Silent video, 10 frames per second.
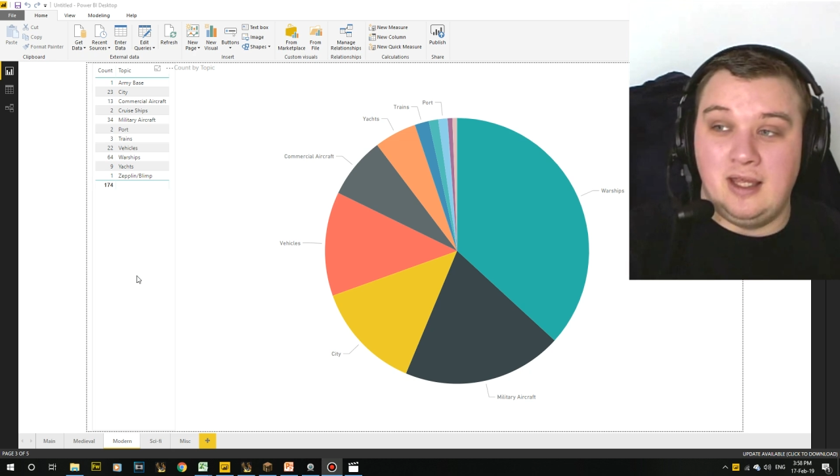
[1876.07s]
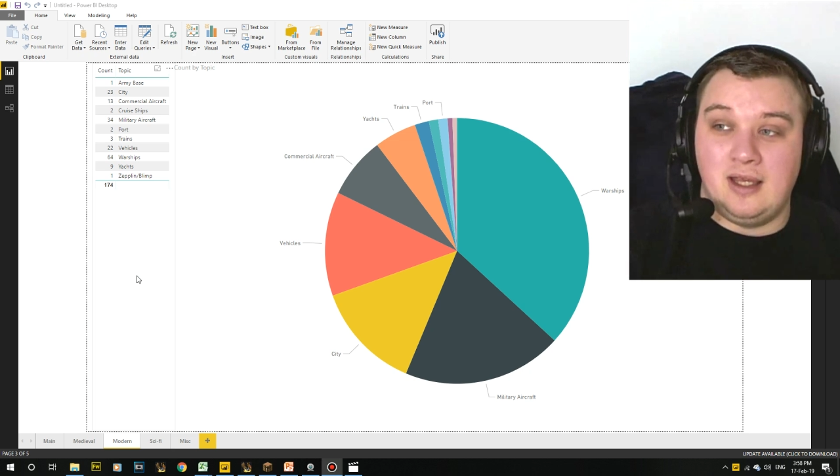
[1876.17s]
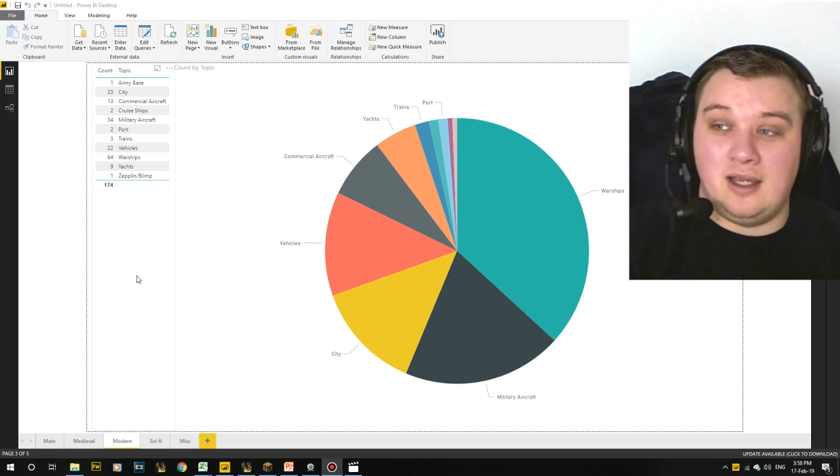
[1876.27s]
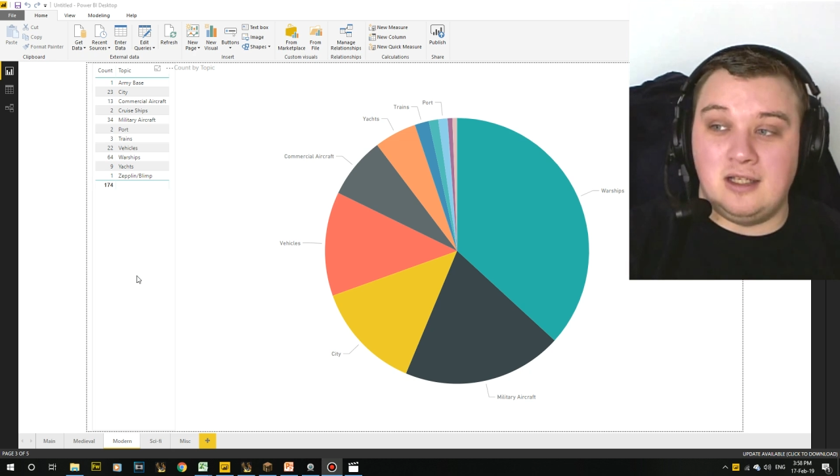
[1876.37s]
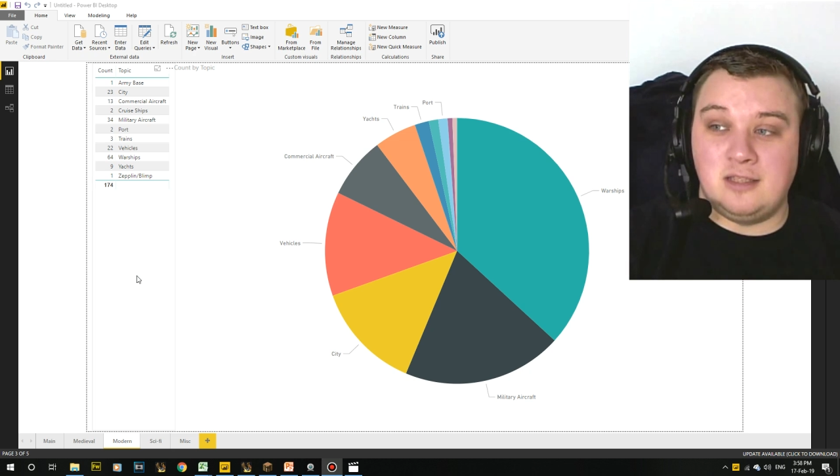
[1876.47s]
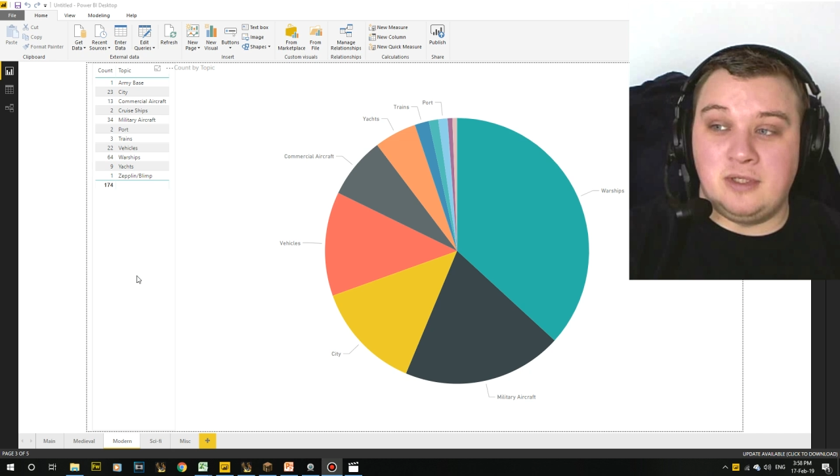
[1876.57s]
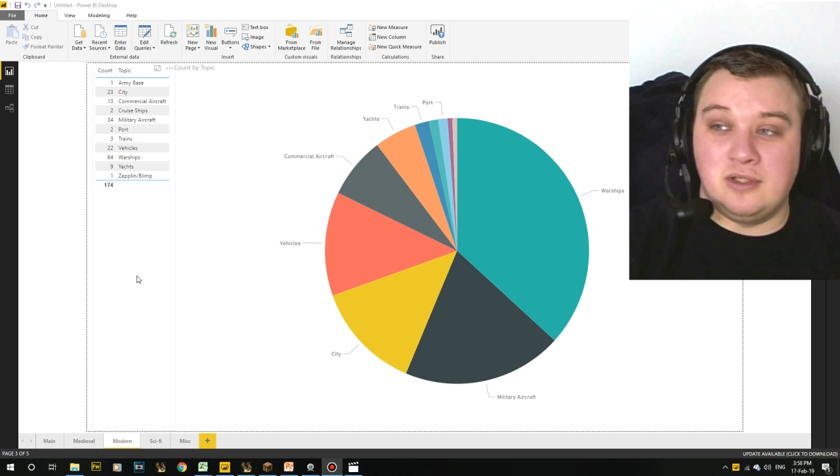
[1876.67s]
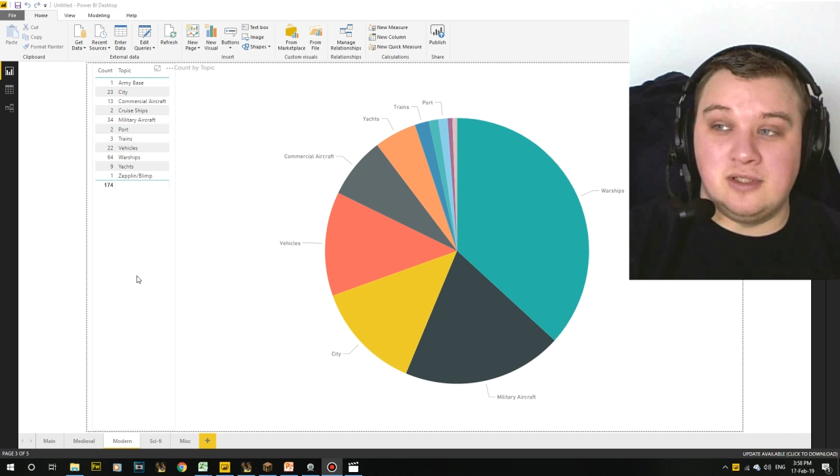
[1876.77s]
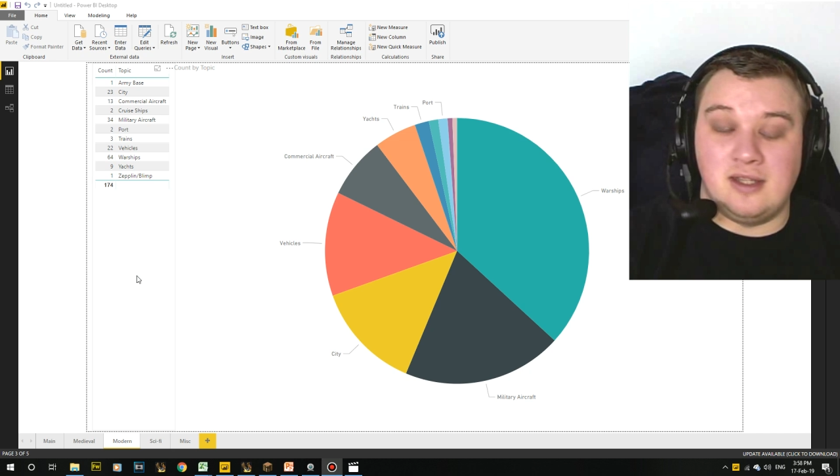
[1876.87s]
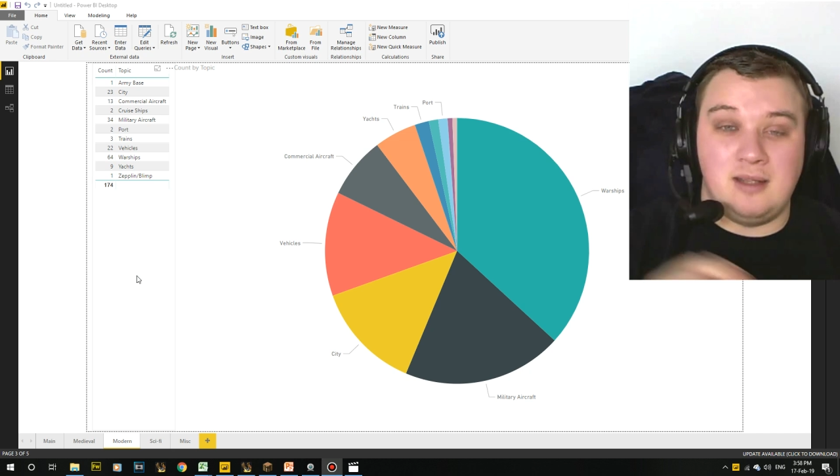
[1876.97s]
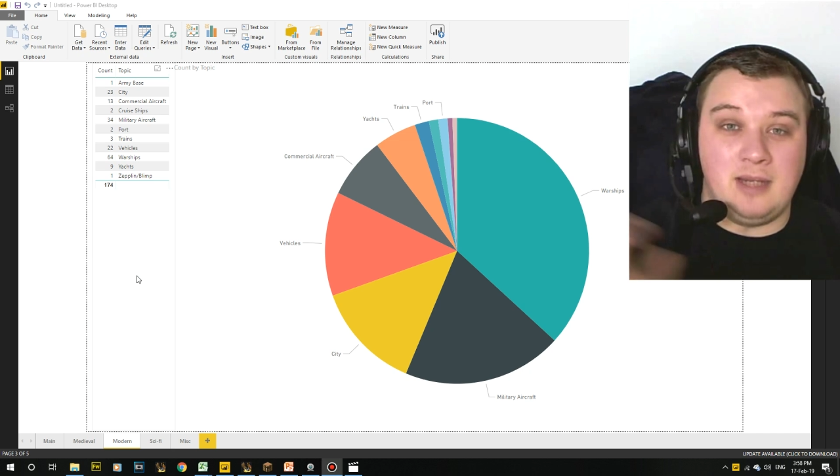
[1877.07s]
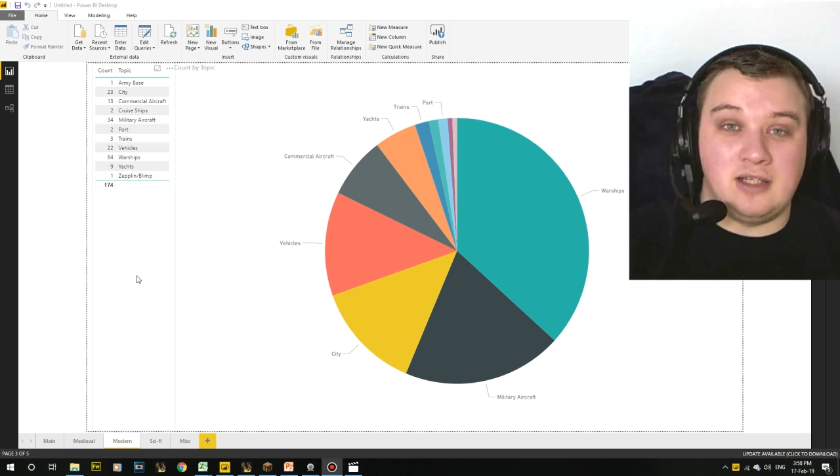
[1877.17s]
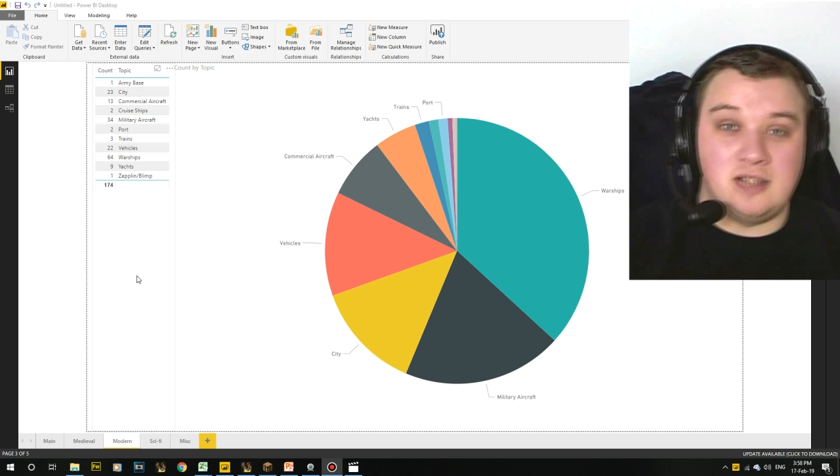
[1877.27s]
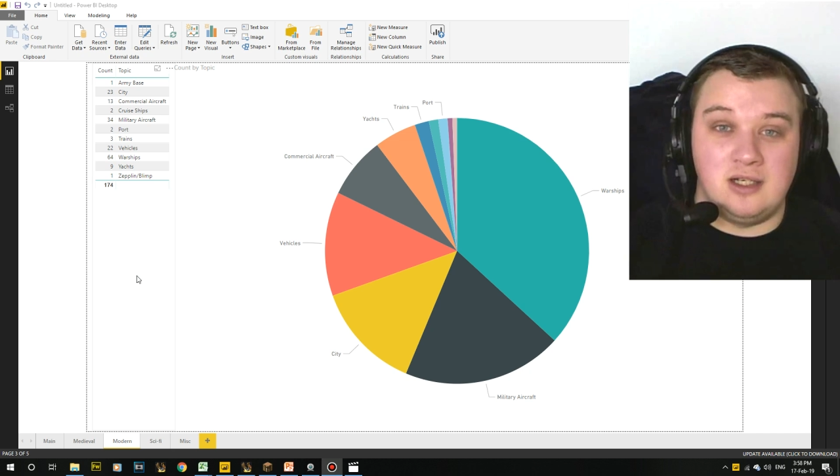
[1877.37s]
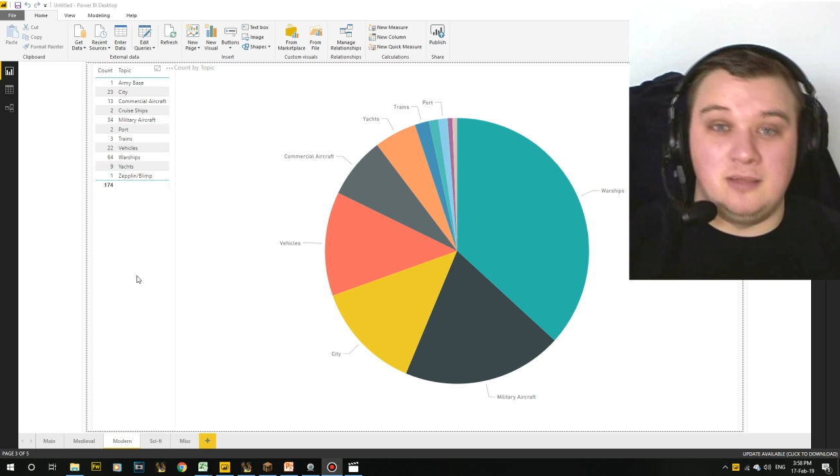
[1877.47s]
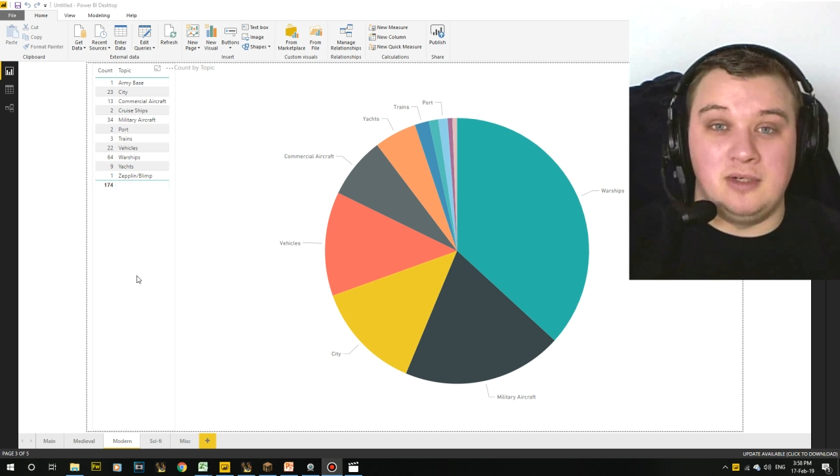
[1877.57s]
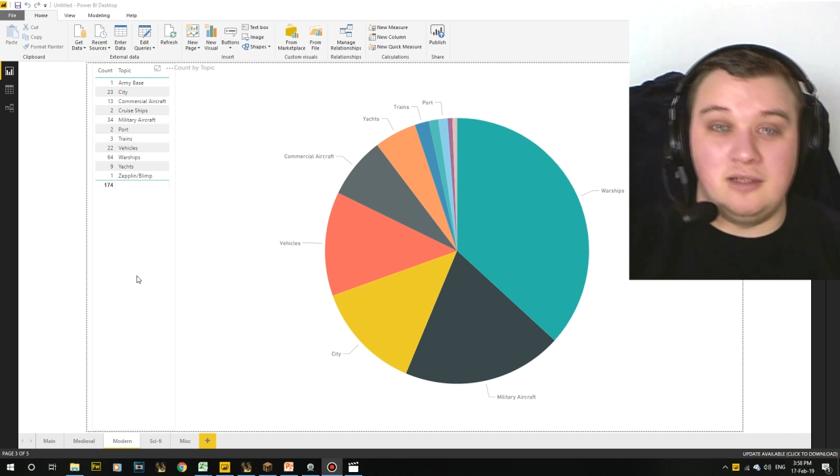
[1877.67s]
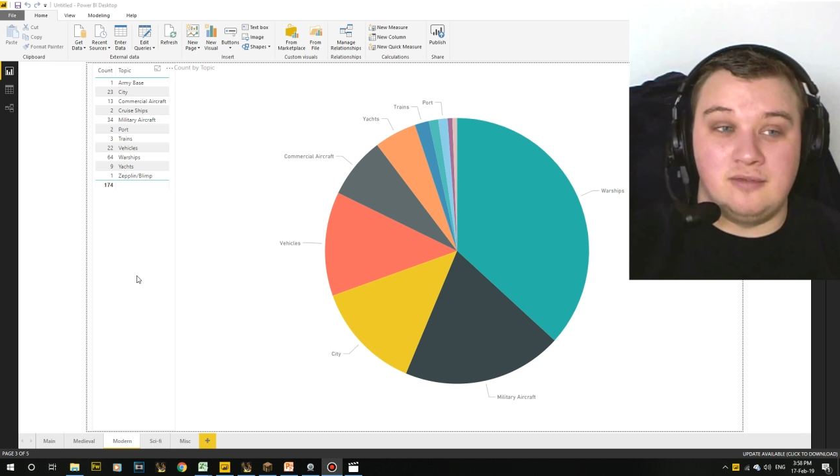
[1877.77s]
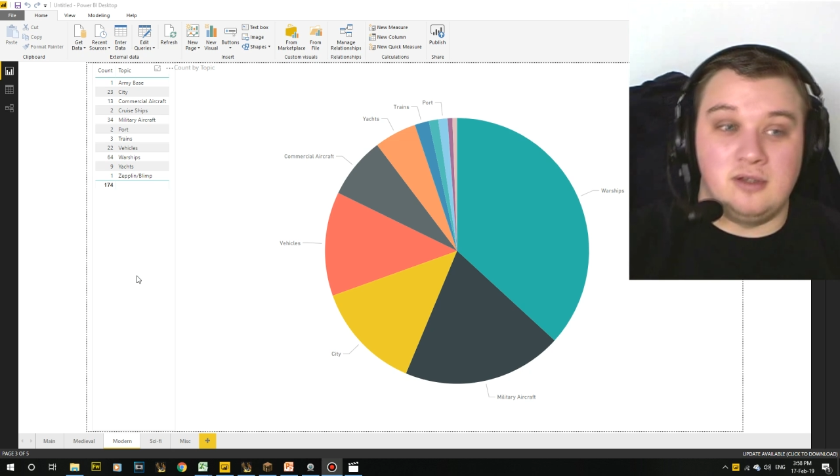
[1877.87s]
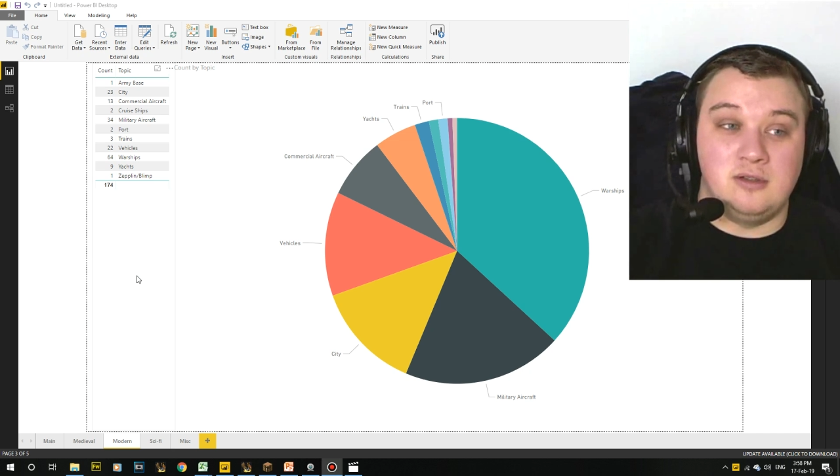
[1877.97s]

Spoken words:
and it's because they make a ton of money off of